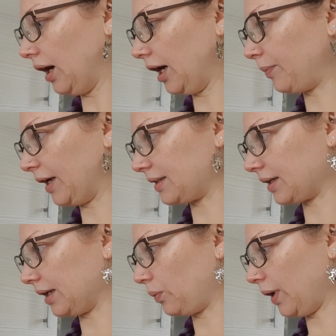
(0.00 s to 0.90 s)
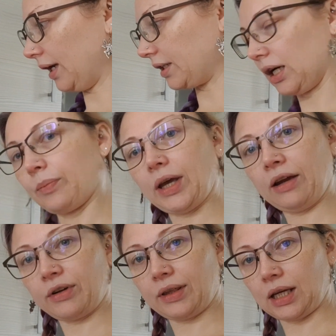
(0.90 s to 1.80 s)
I basically weighed up
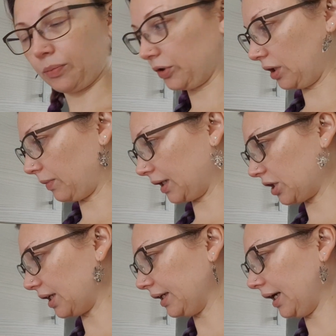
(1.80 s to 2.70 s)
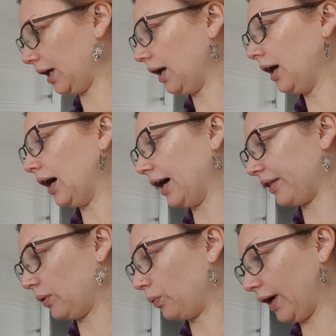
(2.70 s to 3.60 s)
everything I put in my chili. I
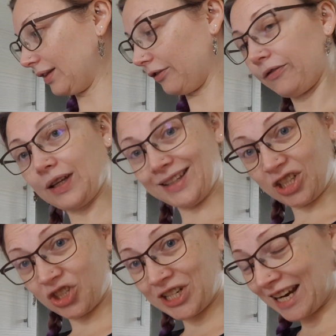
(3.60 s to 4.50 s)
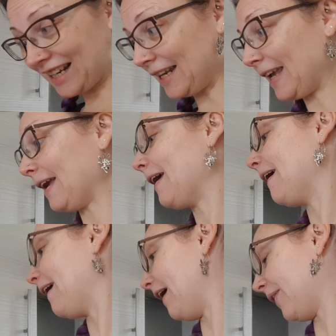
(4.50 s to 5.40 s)
then weighed the finished chili,
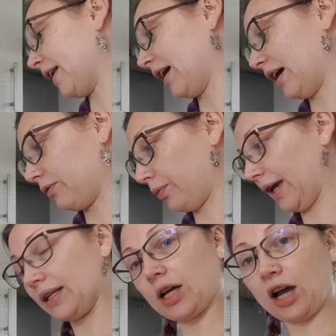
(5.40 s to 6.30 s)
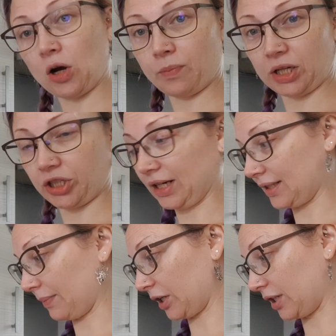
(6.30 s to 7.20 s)
and then I have weighed how much it is
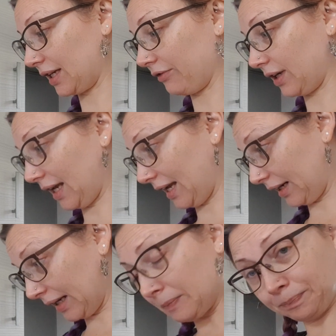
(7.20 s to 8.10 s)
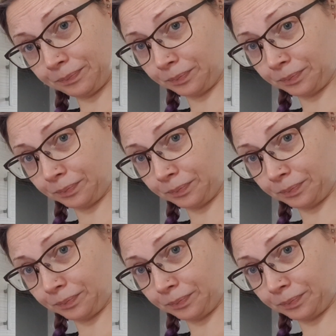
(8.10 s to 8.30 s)
I'm actually giving Elin,